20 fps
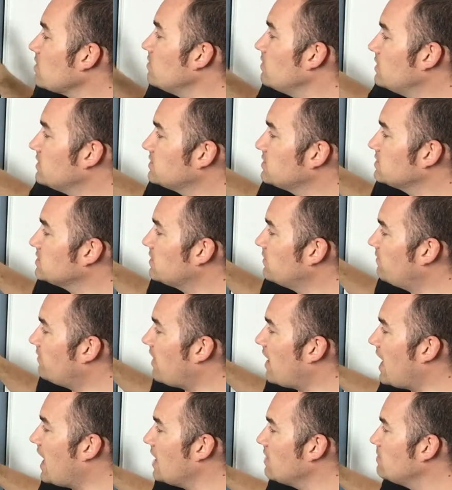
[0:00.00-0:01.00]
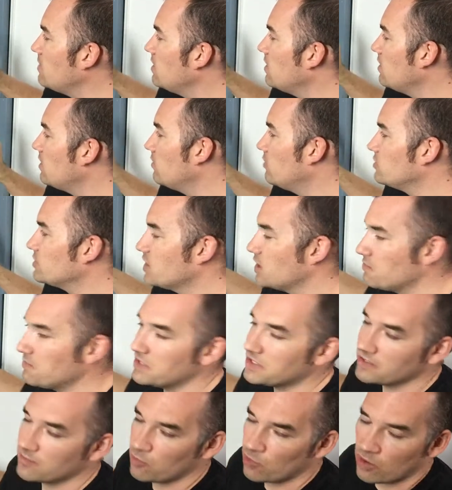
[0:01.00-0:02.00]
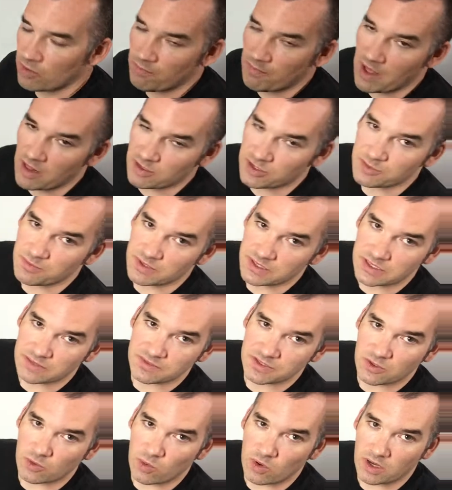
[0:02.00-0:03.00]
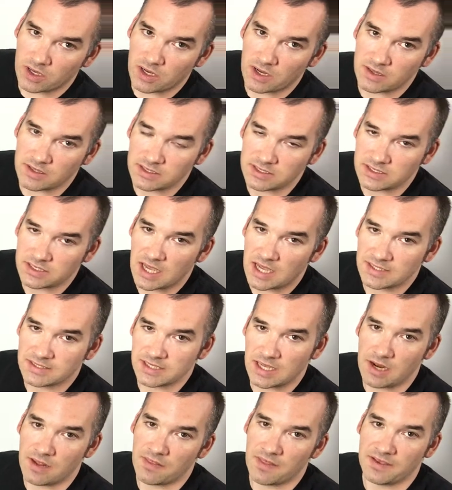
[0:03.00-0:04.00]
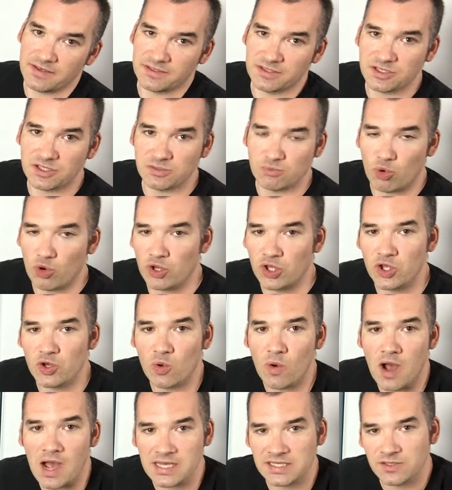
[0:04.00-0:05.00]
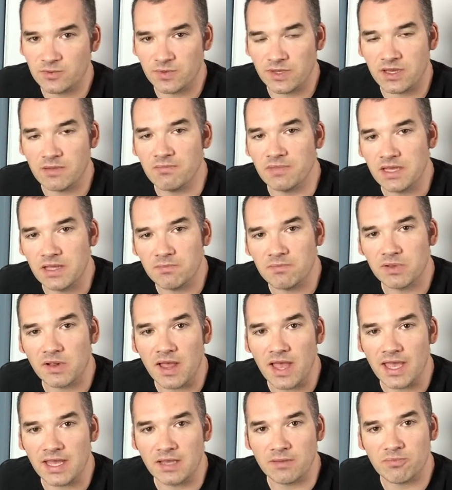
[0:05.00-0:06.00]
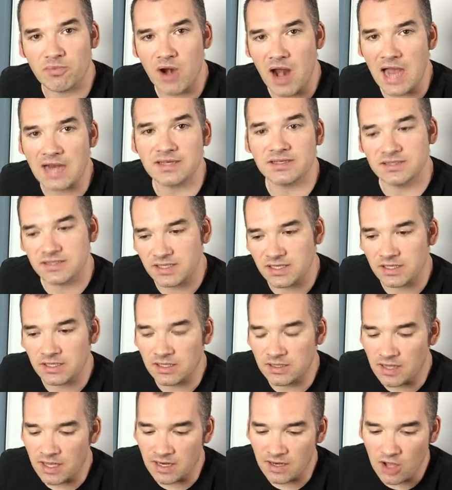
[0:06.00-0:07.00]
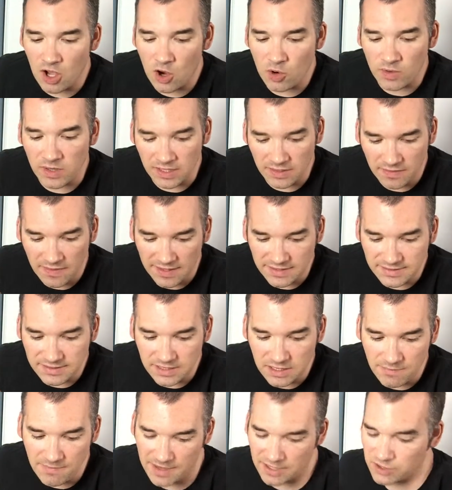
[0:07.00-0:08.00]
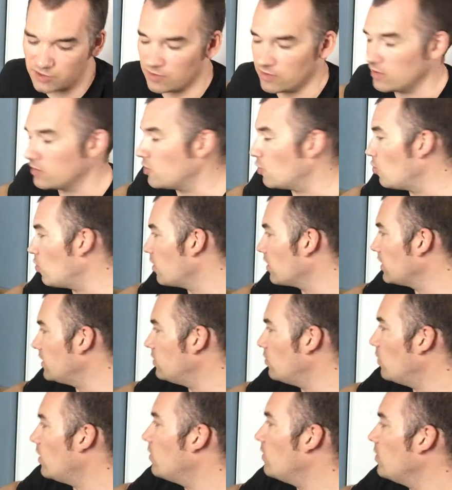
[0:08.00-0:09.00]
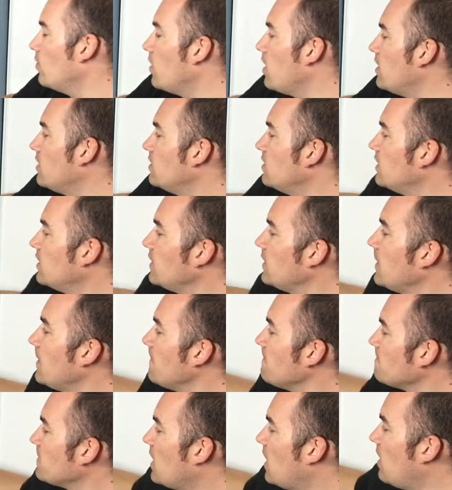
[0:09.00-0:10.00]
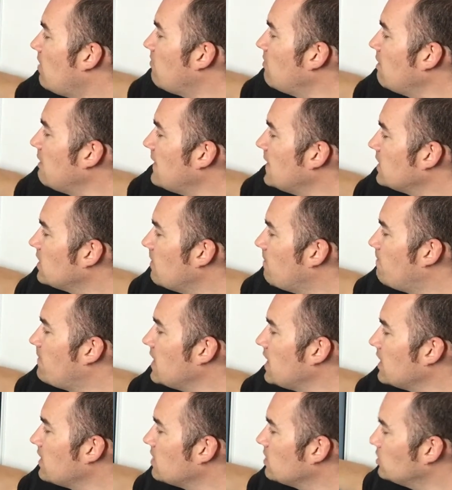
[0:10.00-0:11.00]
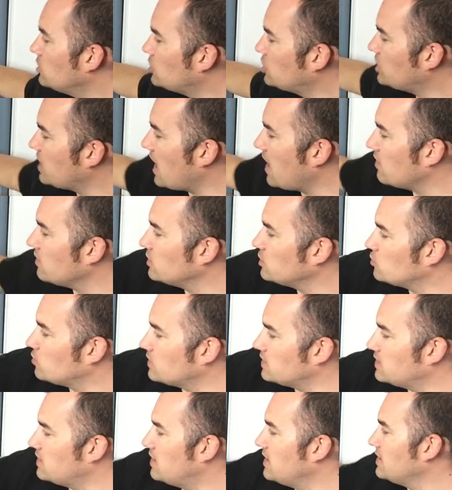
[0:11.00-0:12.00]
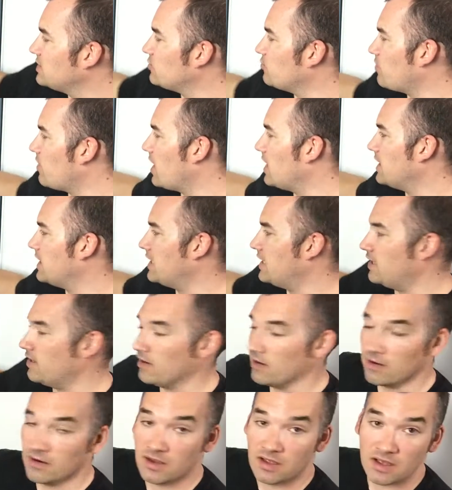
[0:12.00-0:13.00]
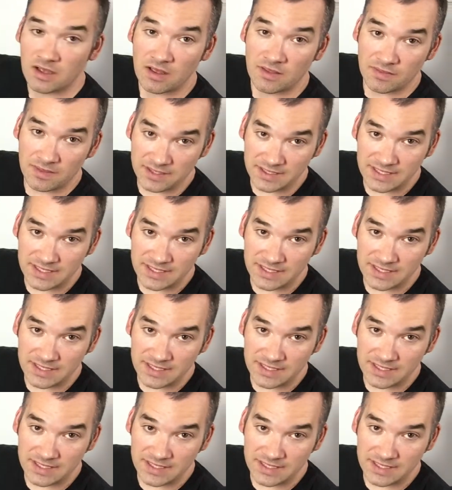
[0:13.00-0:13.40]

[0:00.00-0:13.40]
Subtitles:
This is the vibe. There's going to be some more embellishments. I'm still working on the design side of things. This is more UI, so we can begin playing and practicing and honing things in to make sure that they're working the way we want. The big challenge was this right here, the